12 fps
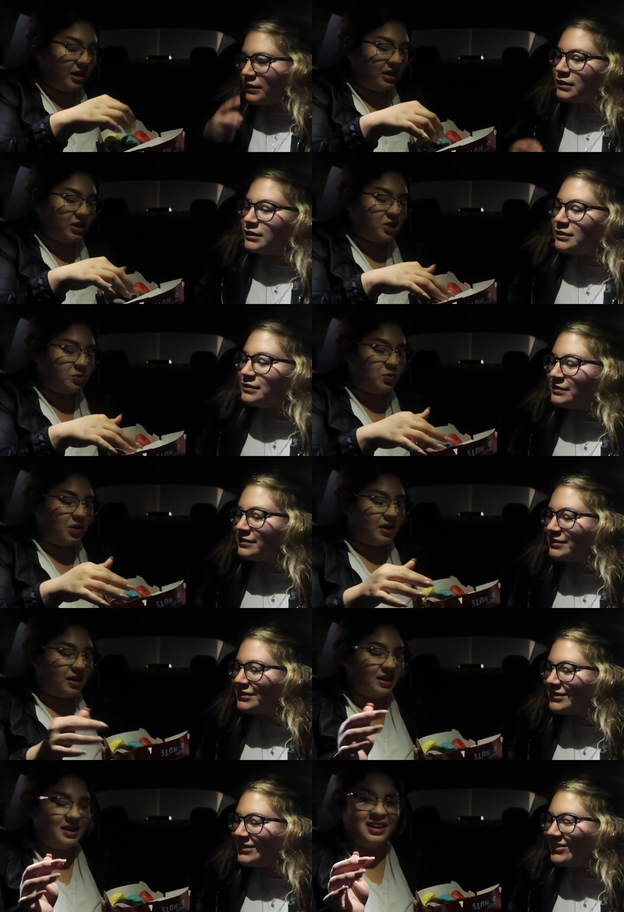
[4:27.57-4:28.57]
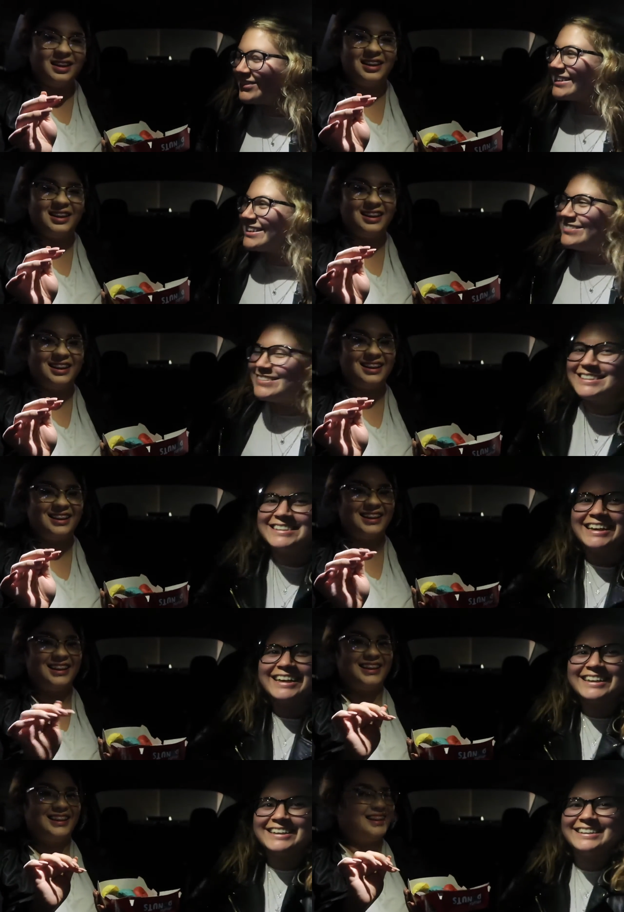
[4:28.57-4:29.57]
Speaker 1: each one.
Speaker 2: Oh my god, I'm
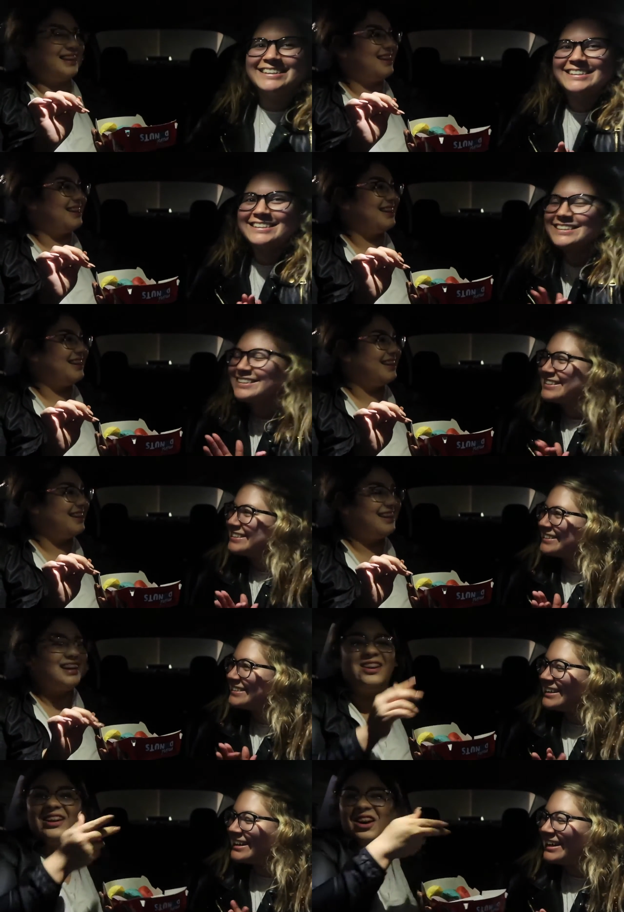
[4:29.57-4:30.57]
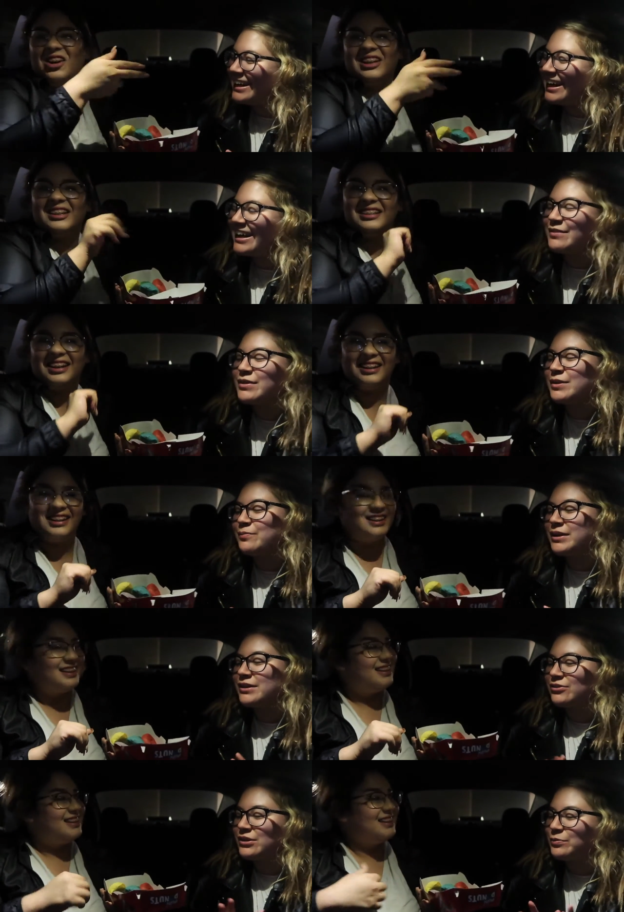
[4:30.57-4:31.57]
excited. On Carl's And I'm not a
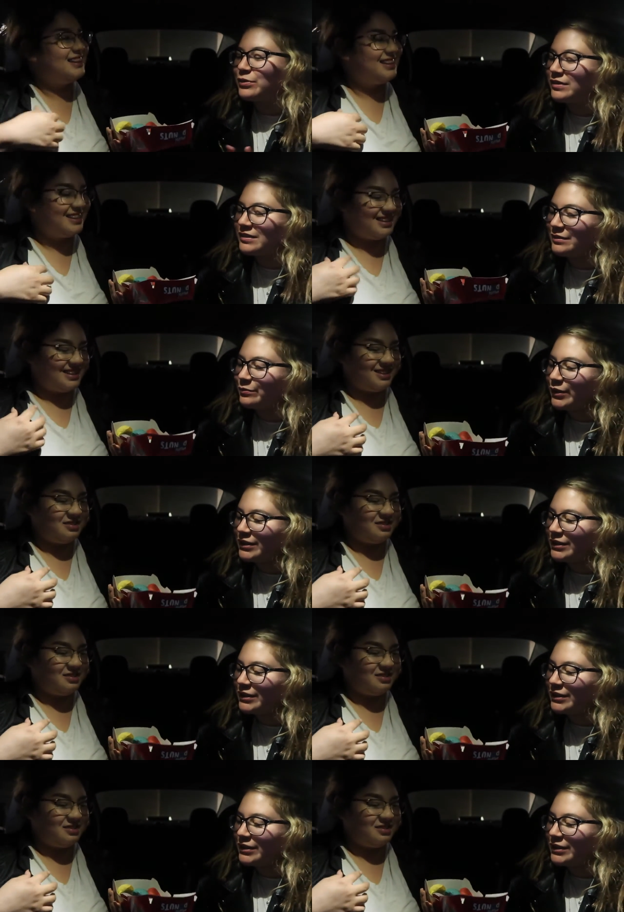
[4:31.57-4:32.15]
big donut person,